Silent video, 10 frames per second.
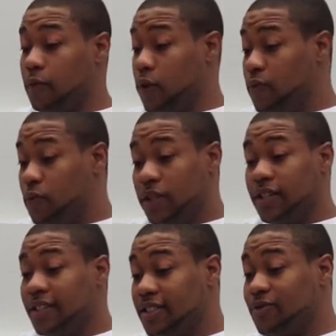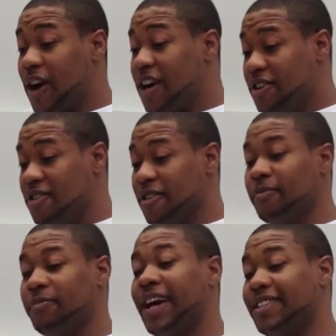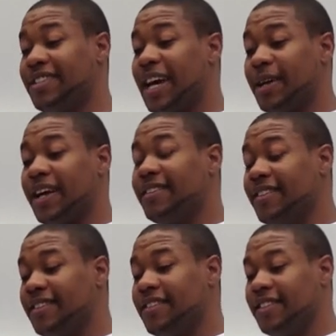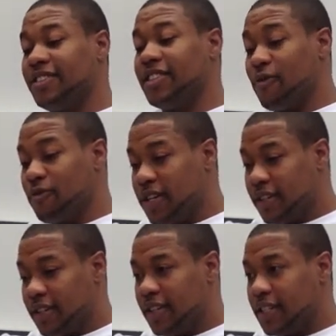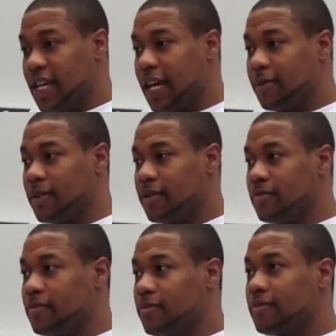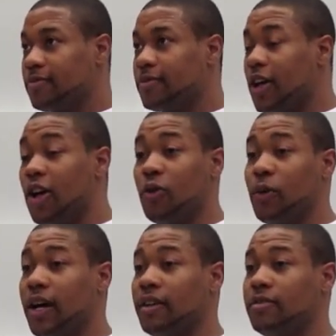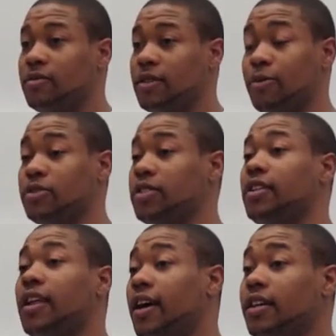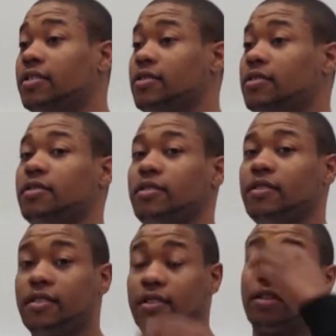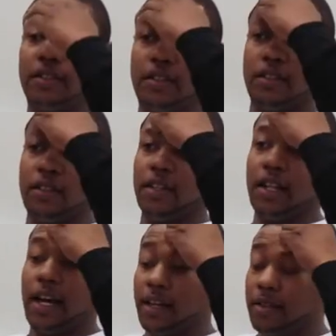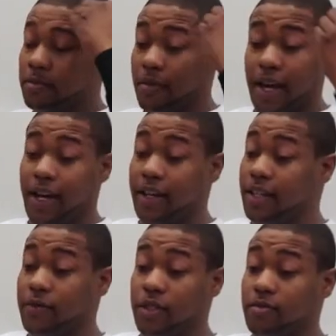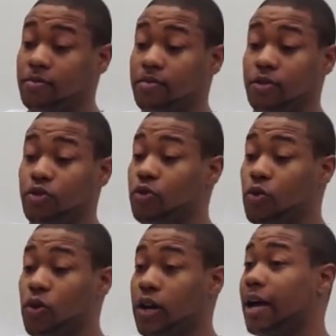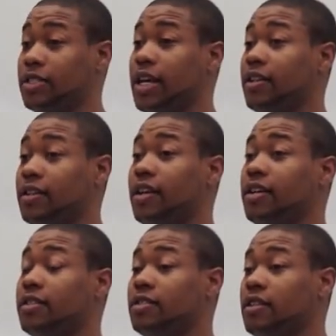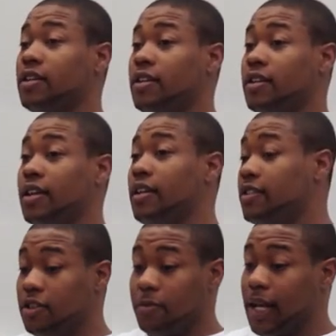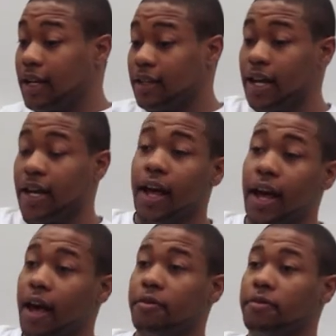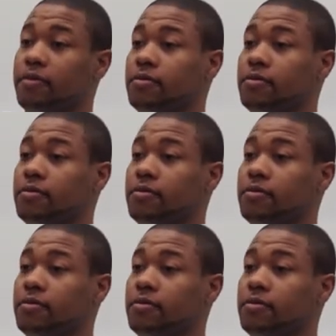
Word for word: Even with this right here, I type, I did this, I written it and typed it all while I was in class. Yeah, like I ain't even do no work outside of class, and it took me like a day and a half.